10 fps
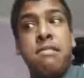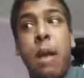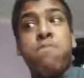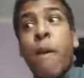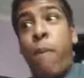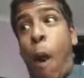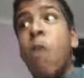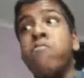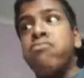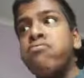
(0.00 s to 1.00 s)
a proper
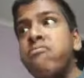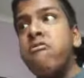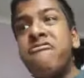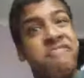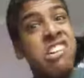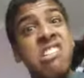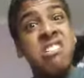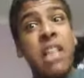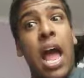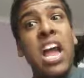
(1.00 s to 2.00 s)
proof
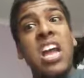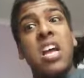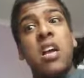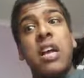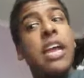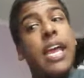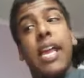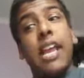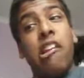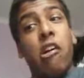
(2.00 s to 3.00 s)
that he
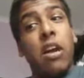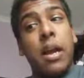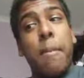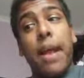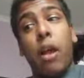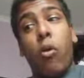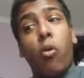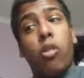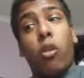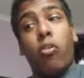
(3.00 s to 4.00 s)
did not commit
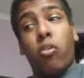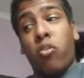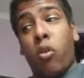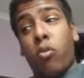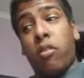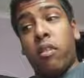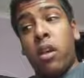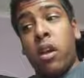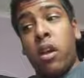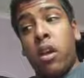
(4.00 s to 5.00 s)
all those assaults.
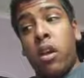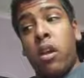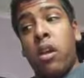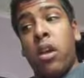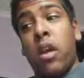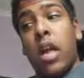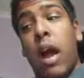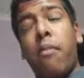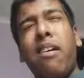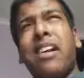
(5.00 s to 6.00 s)

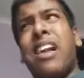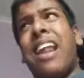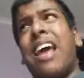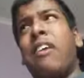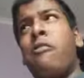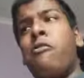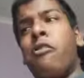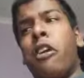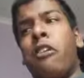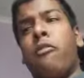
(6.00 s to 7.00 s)
I'm not gonna lie, you're
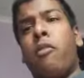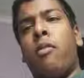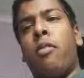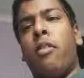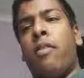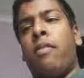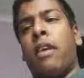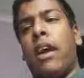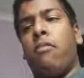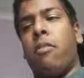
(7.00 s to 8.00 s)
trying to ruin this
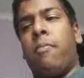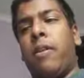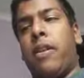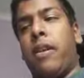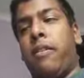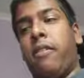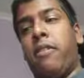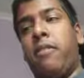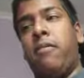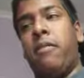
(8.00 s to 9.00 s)
guy's
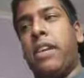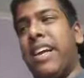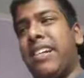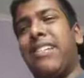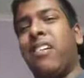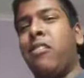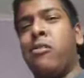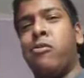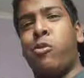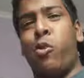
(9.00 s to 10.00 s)
reputation. Like, that's
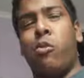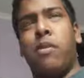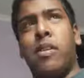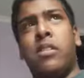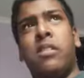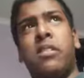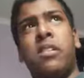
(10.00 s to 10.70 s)
not cool, man.